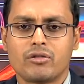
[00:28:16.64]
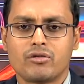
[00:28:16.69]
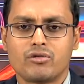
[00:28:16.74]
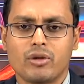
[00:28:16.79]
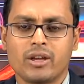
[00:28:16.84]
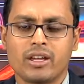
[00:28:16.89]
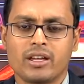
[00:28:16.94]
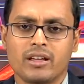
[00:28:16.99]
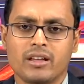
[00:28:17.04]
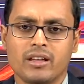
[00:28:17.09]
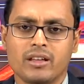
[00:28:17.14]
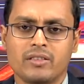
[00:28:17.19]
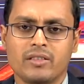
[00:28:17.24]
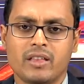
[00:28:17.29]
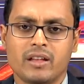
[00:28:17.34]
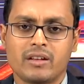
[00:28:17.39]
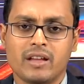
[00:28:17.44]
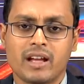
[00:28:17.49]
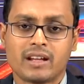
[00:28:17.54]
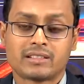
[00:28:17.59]
doing
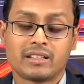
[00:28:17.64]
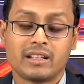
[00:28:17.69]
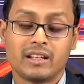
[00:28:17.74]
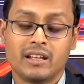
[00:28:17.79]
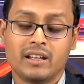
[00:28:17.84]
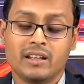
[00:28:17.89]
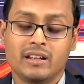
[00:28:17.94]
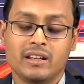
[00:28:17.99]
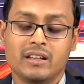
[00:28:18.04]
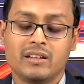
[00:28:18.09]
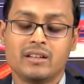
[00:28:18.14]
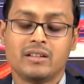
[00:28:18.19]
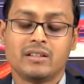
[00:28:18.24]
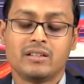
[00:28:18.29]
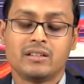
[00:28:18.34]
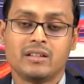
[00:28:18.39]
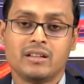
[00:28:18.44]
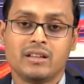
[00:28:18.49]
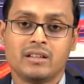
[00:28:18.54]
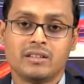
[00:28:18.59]
the reaction
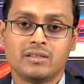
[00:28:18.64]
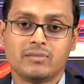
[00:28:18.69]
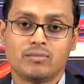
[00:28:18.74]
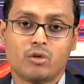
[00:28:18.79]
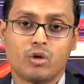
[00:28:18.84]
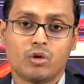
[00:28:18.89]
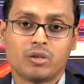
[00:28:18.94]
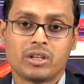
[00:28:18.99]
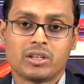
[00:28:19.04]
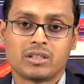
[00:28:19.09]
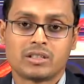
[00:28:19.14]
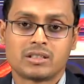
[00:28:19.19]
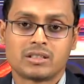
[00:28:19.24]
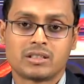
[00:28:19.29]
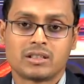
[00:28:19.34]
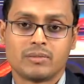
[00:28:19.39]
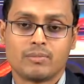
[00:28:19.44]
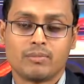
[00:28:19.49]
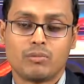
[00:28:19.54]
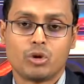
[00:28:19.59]
in both
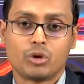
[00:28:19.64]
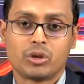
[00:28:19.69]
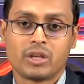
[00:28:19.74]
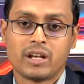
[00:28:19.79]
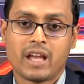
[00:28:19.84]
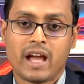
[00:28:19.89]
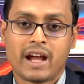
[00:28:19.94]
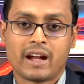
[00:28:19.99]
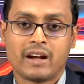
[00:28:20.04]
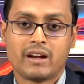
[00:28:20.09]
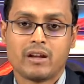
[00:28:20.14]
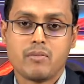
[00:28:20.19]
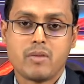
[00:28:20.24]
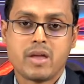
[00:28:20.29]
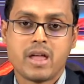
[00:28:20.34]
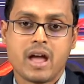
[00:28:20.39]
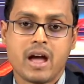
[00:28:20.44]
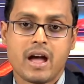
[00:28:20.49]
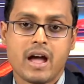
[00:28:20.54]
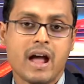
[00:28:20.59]
in
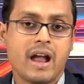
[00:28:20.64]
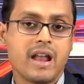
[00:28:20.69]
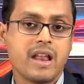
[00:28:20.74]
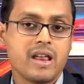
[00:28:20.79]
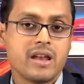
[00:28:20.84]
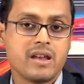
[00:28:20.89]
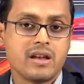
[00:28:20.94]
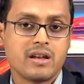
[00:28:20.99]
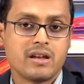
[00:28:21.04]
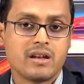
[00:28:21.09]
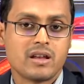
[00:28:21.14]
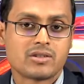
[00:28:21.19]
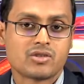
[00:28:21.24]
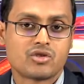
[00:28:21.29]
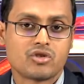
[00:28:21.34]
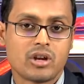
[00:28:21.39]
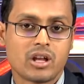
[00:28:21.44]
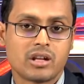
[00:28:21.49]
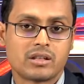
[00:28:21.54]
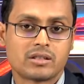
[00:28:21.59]
academia and in
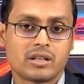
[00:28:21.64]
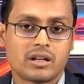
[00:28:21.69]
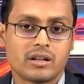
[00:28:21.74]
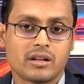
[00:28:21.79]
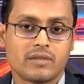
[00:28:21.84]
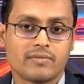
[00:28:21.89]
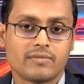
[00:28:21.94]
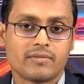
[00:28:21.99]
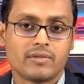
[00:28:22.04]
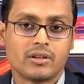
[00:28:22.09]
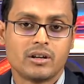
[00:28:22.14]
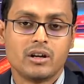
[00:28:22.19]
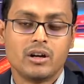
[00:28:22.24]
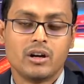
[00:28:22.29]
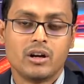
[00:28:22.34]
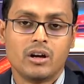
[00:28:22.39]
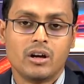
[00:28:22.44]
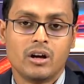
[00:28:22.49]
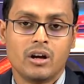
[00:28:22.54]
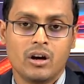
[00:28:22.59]
industrial setup.
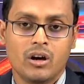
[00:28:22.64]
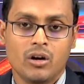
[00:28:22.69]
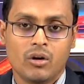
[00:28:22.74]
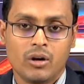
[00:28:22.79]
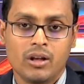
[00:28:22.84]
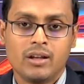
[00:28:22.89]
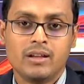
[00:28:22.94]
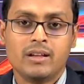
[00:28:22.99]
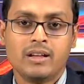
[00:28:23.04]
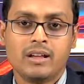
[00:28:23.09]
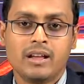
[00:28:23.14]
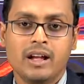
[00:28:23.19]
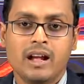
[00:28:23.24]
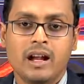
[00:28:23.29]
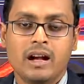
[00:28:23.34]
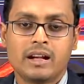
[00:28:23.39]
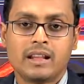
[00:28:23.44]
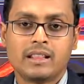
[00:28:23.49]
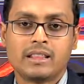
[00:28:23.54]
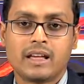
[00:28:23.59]
Well,
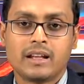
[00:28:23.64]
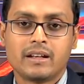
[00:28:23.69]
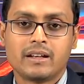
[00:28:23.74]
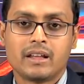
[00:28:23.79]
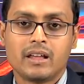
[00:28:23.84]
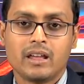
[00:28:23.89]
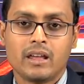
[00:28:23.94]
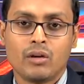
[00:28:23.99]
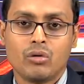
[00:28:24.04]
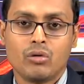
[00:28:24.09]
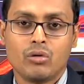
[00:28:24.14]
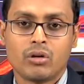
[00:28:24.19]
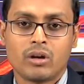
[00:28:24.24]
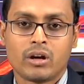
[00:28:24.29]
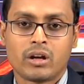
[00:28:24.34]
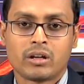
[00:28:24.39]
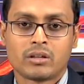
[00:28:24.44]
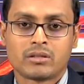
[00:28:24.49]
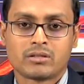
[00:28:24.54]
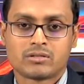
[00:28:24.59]
till then you
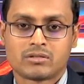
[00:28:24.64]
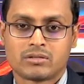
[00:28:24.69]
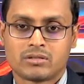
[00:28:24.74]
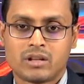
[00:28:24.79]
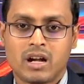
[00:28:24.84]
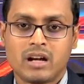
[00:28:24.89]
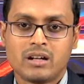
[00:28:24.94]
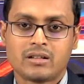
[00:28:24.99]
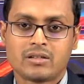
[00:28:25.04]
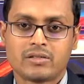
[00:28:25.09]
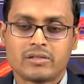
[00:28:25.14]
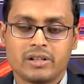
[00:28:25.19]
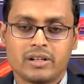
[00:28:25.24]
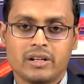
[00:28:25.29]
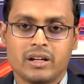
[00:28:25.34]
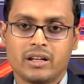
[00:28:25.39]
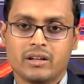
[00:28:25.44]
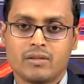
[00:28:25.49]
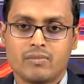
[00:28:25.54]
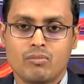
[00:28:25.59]
start
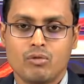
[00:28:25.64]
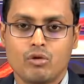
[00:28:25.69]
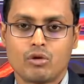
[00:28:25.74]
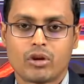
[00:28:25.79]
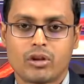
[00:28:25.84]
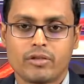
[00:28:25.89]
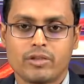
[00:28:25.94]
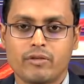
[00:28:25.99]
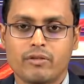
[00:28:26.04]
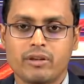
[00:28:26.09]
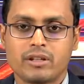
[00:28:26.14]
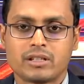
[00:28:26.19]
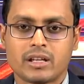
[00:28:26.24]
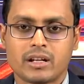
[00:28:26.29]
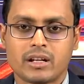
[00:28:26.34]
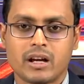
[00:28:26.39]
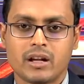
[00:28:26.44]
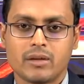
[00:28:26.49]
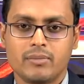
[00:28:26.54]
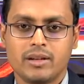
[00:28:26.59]
reading more on the
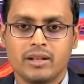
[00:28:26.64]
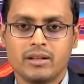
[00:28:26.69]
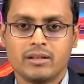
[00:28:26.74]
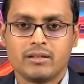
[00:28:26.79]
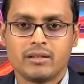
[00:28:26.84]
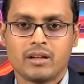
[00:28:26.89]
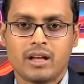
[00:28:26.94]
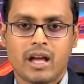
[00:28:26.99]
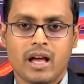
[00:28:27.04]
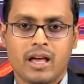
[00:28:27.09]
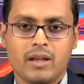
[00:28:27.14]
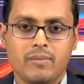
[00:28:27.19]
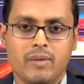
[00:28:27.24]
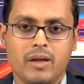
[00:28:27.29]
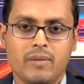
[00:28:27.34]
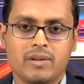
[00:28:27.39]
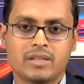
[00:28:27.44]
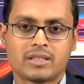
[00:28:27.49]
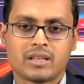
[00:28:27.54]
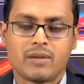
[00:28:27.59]
FischerCarbene and
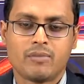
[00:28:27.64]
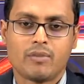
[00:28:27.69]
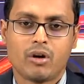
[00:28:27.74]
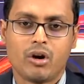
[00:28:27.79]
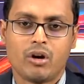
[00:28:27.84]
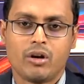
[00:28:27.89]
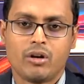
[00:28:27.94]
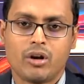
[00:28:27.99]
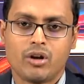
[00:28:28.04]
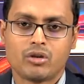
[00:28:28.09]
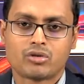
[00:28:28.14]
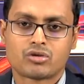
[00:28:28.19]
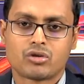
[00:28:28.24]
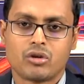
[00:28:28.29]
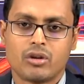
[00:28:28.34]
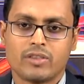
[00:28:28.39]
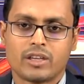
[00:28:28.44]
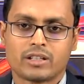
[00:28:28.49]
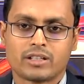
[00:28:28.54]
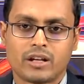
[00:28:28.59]
maybe some also
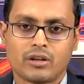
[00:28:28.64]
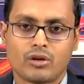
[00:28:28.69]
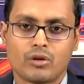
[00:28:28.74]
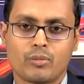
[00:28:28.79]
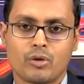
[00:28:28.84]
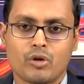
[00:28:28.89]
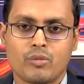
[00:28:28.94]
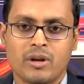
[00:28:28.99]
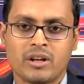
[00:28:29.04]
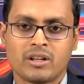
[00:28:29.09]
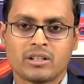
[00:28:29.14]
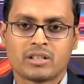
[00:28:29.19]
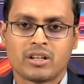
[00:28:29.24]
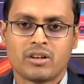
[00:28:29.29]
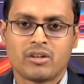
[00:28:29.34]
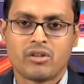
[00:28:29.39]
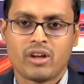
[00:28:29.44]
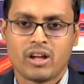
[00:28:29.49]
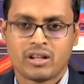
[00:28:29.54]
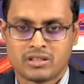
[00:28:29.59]
on the
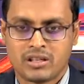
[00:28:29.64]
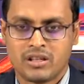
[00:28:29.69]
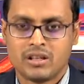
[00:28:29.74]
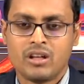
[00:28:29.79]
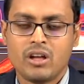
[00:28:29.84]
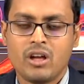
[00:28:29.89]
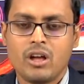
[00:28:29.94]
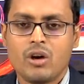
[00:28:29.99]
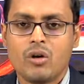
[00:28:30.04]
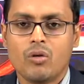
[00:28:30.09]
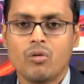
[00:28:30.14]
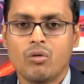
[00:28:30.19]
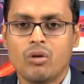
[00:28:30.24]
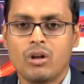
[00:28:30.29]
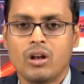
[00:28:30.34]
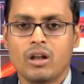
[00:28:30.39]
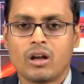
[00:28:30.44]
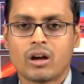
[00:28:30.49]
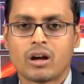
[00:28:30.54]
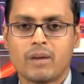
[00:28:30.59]
cyclopropanation reaction. We
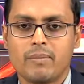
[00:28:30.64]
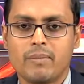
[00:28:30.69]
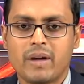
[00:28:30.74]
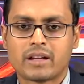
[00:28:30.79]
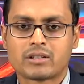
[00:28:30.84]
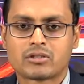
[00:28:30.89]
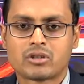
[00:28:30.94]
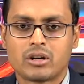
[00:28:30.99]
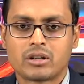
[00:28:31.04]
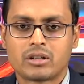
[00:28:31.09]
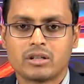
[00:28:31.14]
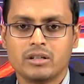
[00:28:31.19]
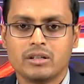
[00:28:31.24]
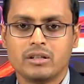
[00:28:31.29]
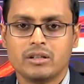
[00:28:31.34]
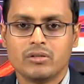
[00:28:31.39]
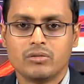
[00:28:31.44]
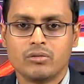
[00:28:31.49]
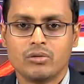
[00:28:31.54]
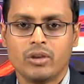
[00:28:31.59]
will come back
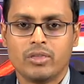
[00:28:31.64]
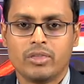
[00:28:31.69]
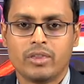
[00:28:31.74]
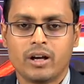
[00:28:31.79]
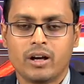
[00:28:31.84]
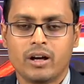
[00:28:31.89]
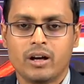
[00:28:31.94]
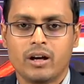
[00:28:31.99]
shortly with